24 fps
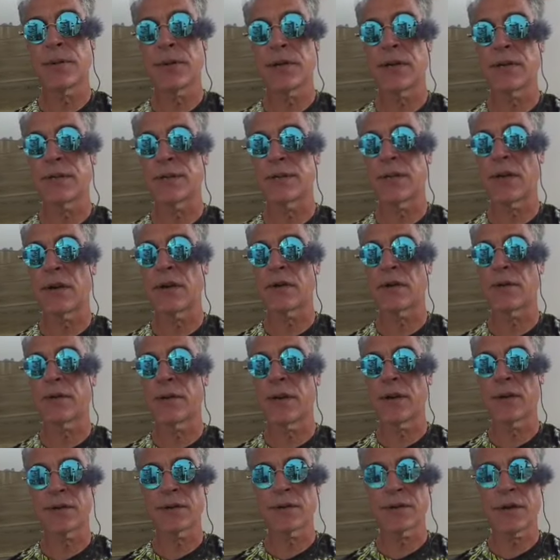because
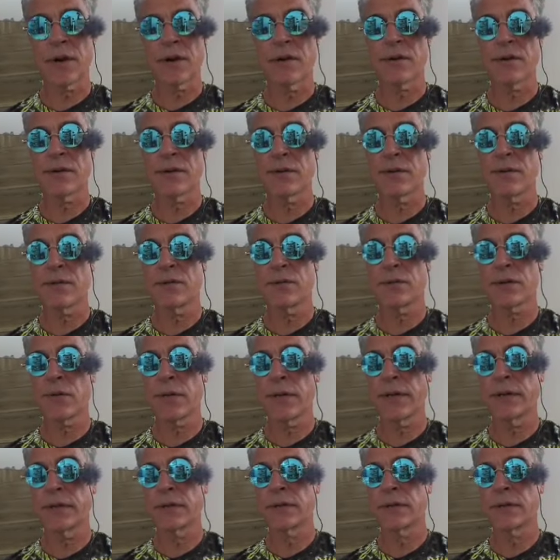they're starting to squeal.